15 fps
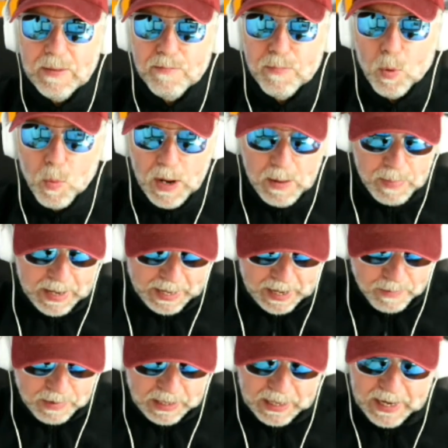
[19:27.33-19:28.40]
But when it
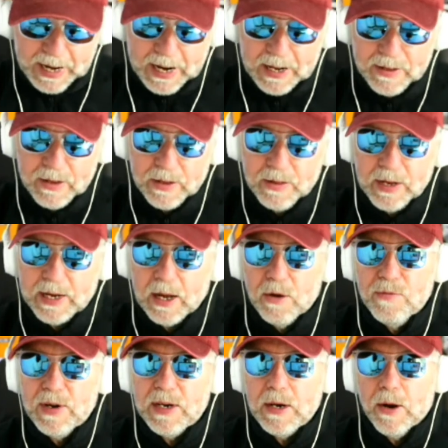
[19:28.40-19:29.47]
became clear that the
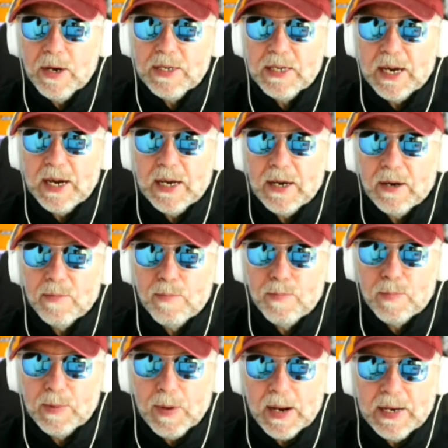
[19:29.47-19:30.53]
COVID 19
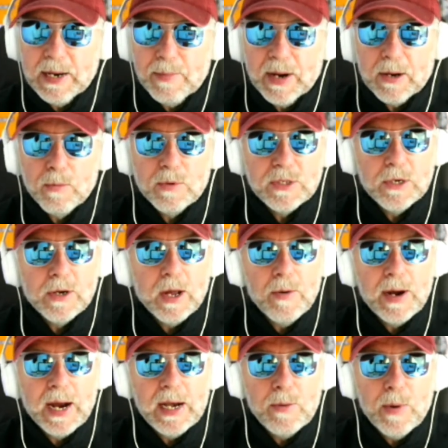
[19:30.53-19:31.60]
pandemic was not
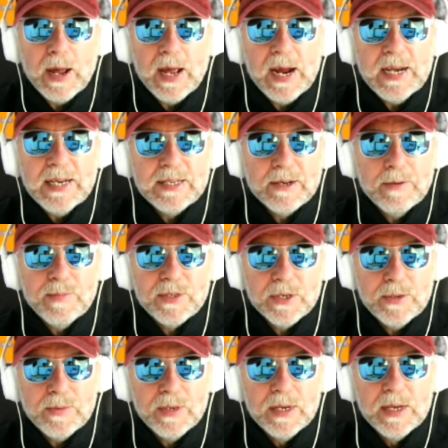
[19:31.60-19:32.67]
going anywhere anytime
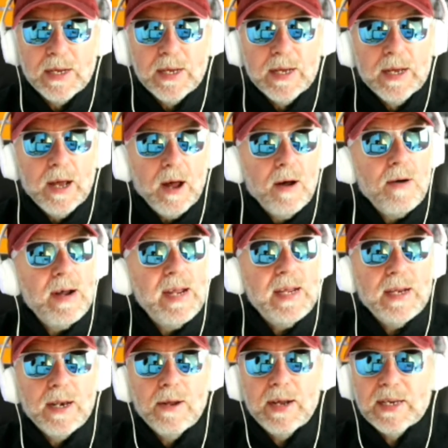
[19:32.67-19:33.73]
soon,
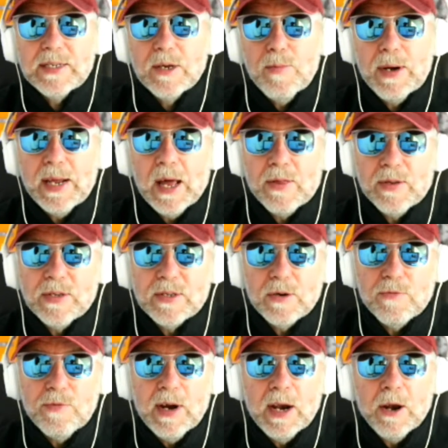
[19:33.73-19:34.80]
I, like so many others,
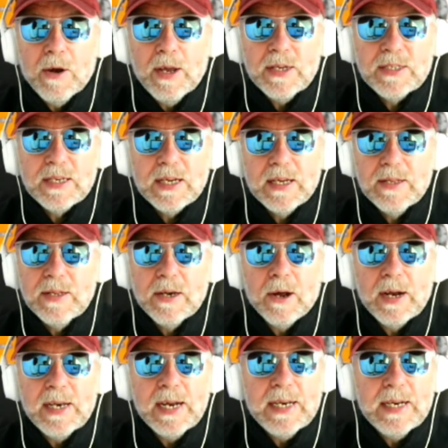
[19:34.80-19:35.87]
realized that
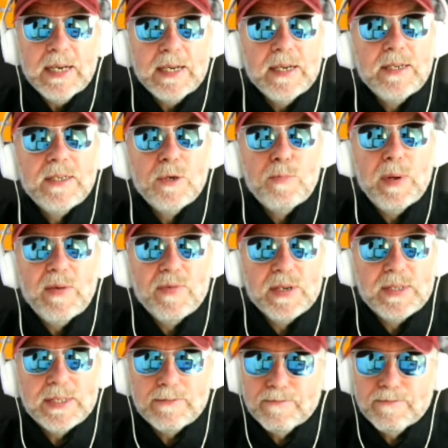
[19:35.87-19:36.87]
I needed to pivot.